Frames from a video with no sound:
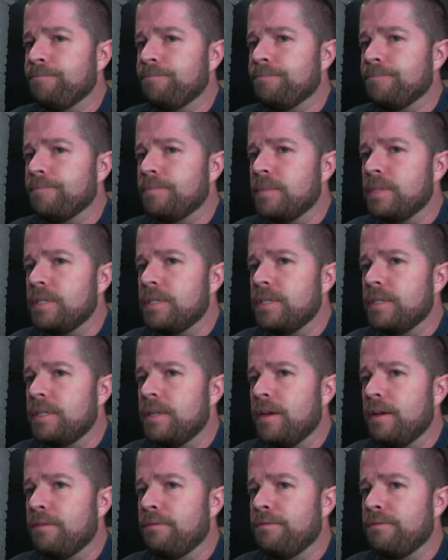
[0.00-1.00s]
This is
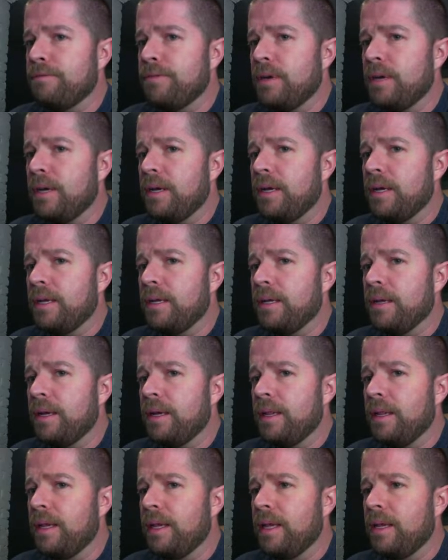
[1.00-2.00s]
tough. I
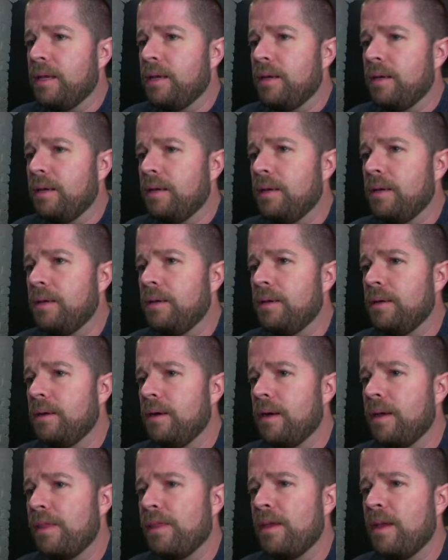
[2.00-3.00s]

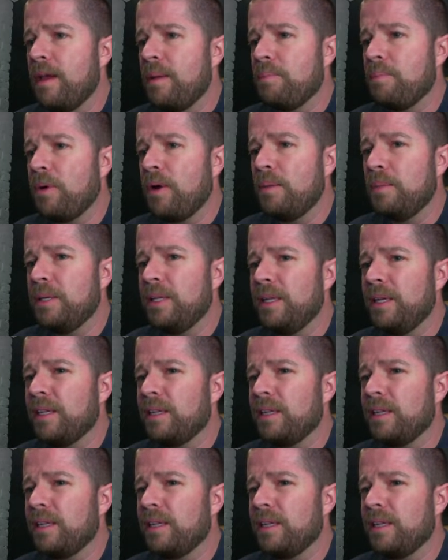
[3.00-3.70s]
think I probably like